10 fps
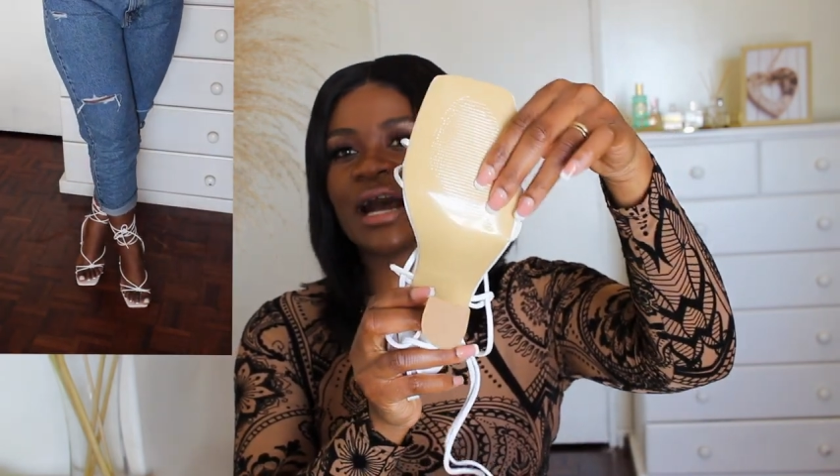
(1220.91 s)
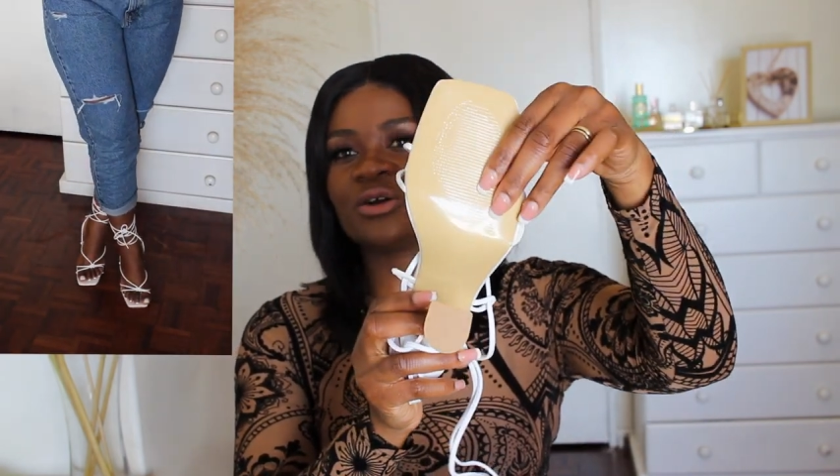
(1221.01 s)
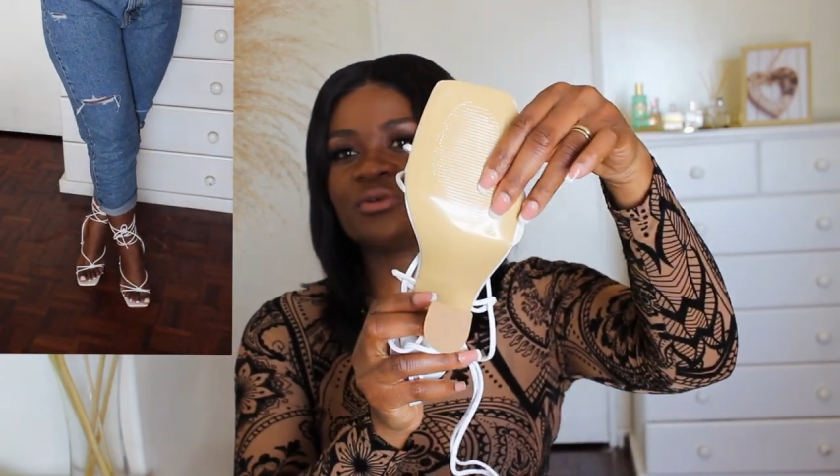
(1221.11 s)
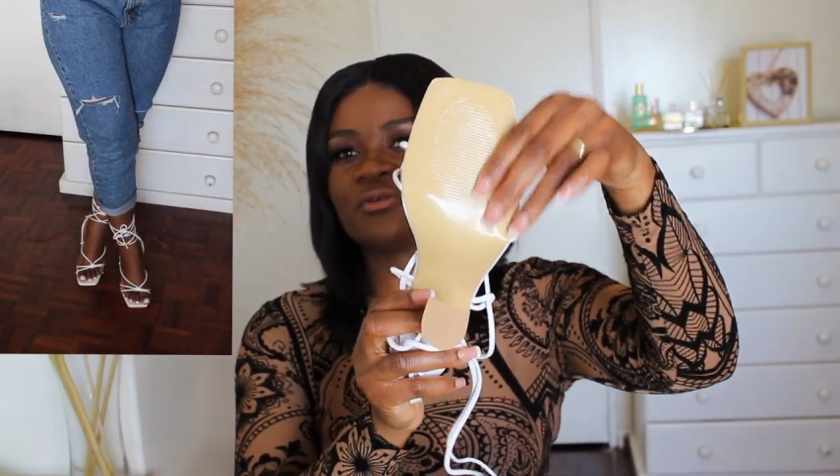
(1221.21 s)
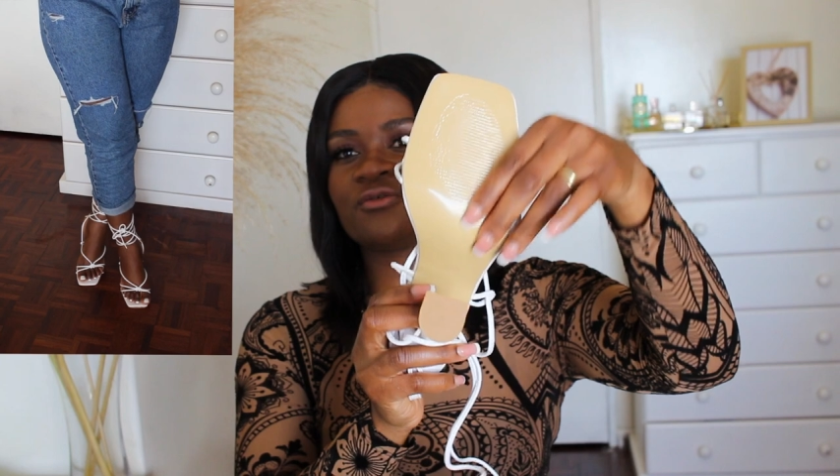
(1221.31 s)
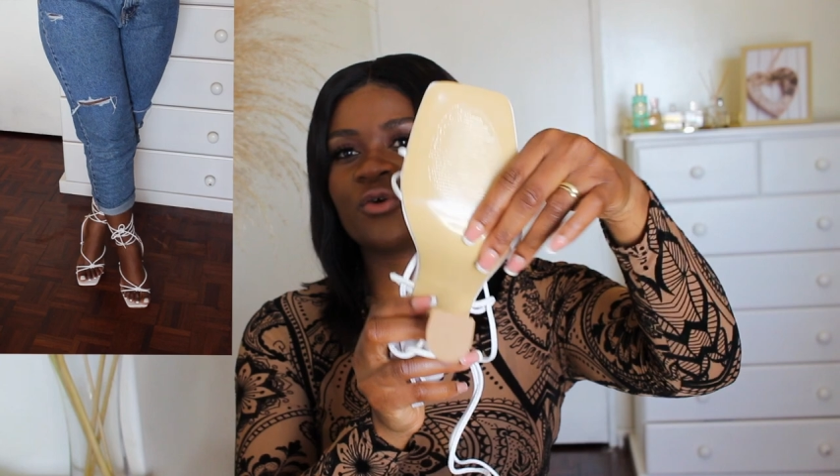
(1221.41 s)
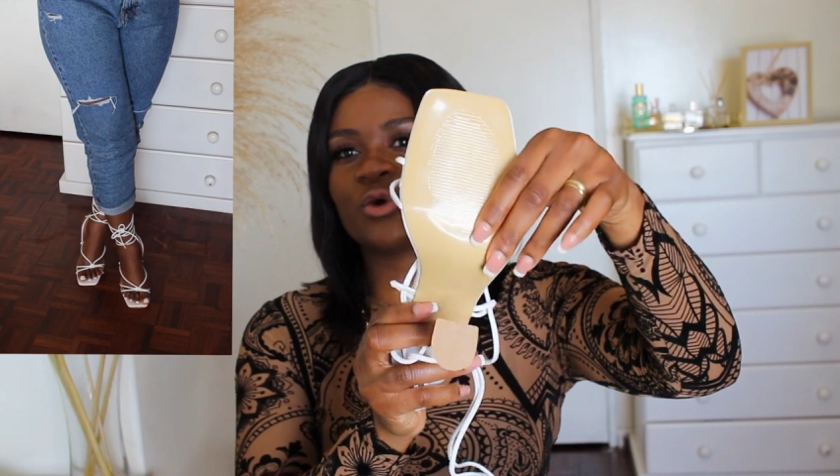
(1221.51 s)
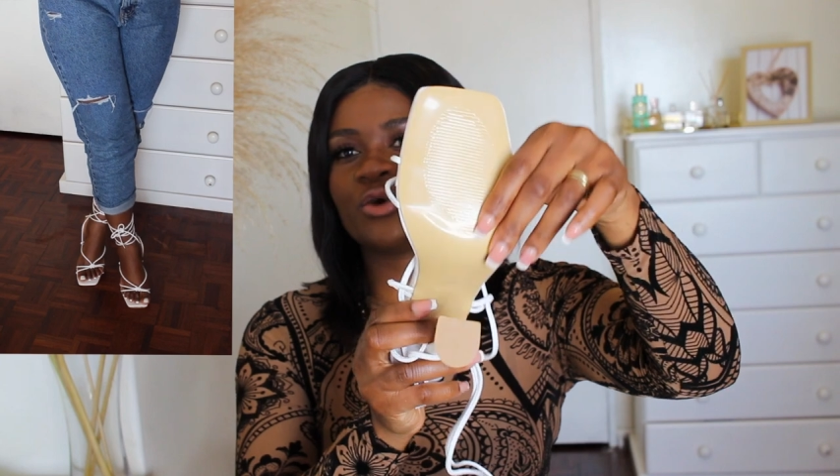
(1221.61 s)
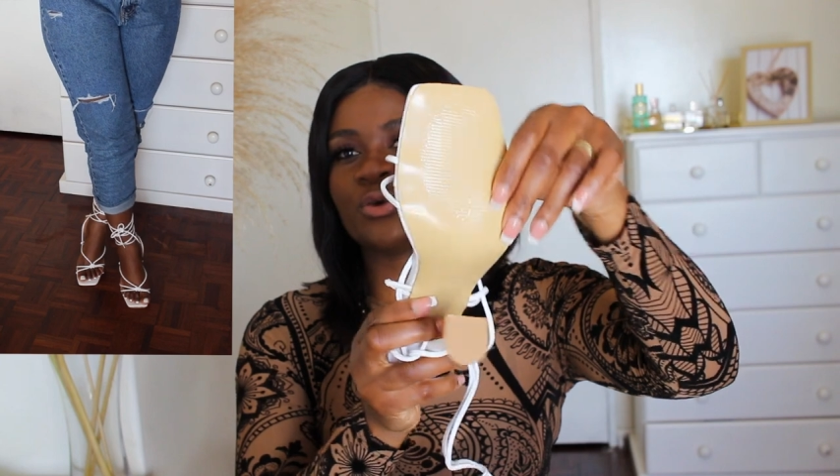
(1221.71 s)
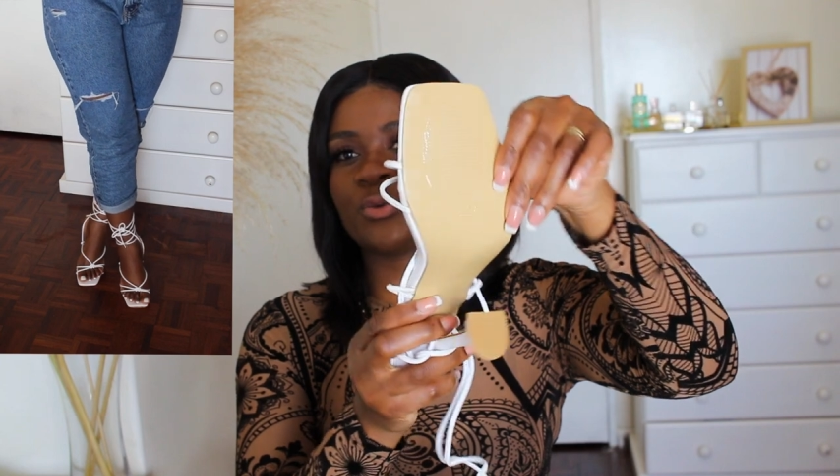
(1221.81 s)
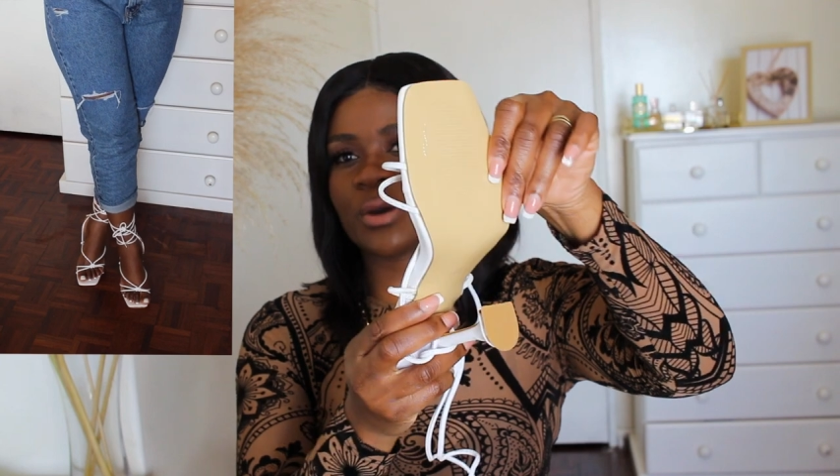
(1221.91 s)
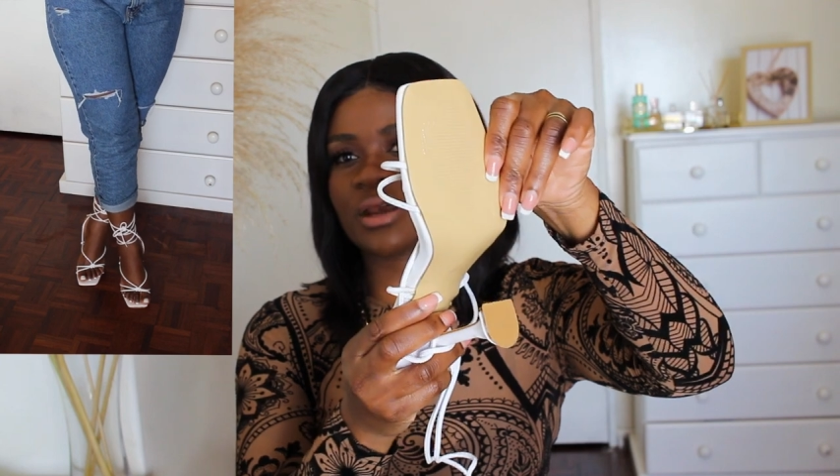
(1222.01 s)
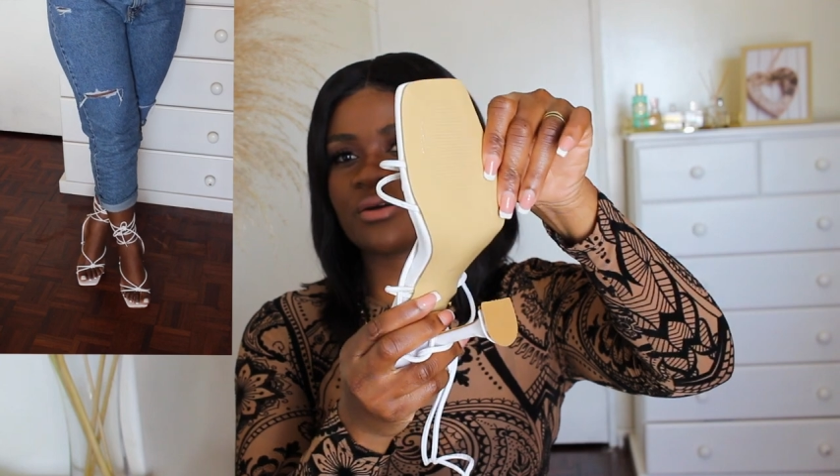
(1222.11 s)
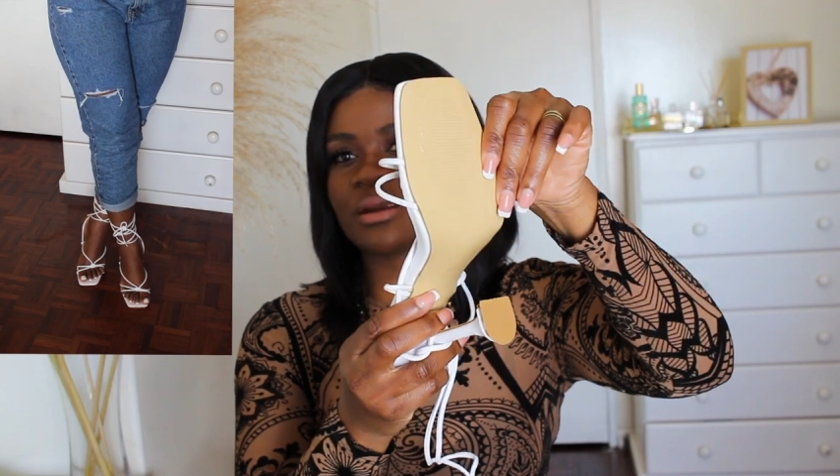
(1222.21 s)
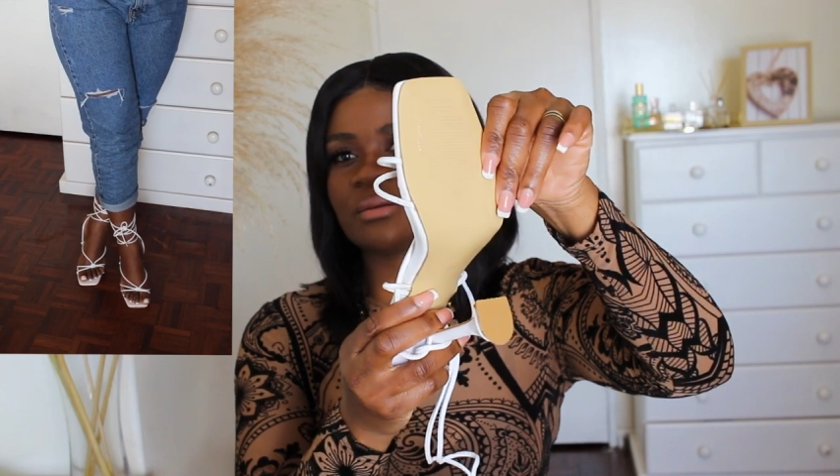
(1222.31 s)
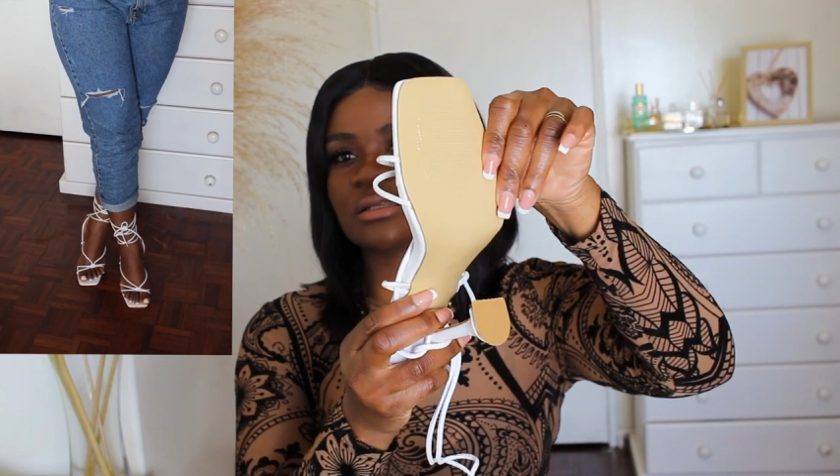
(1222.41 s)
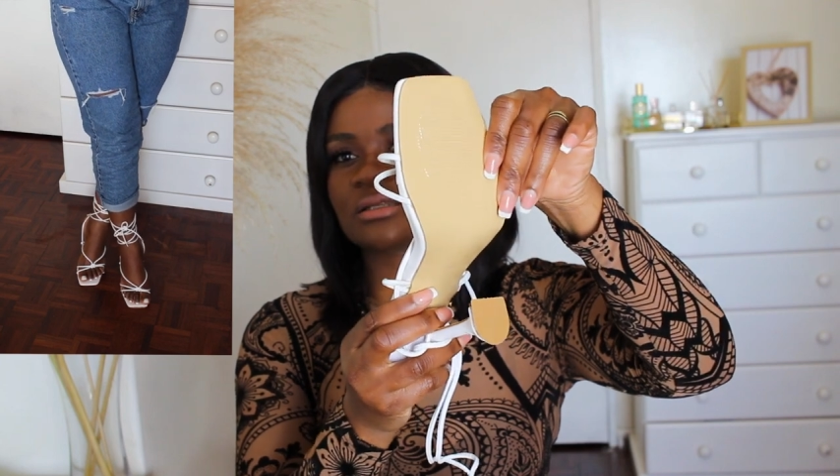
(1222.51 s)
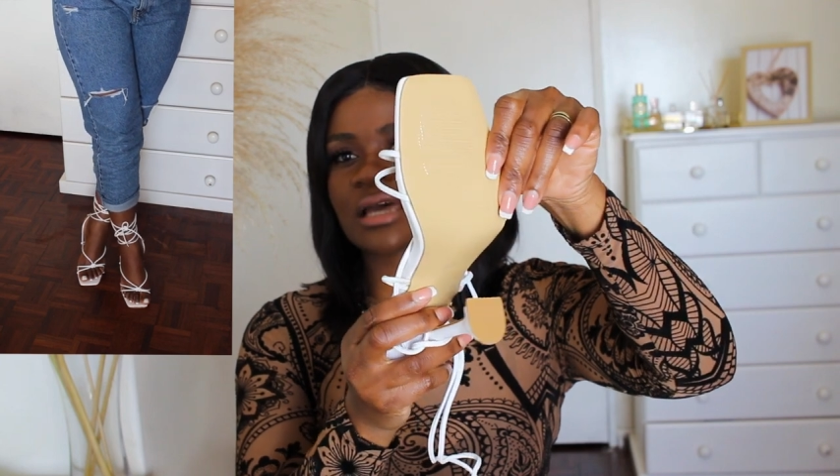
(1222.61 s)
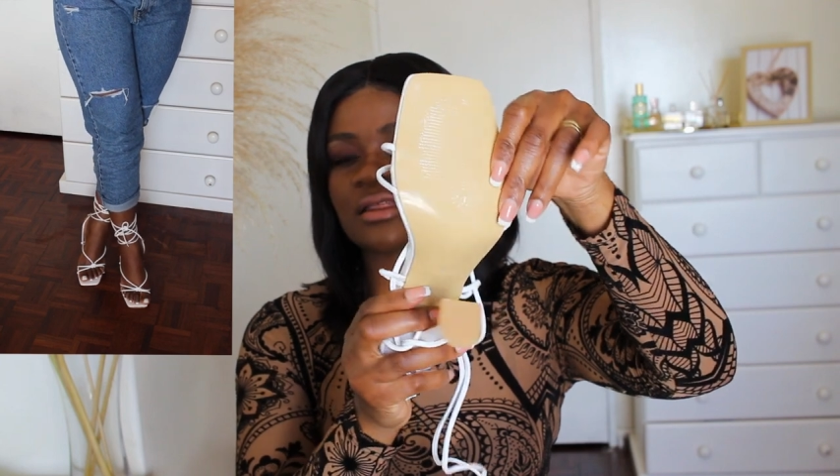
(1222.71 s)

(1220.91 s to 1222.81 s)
out before you wear it,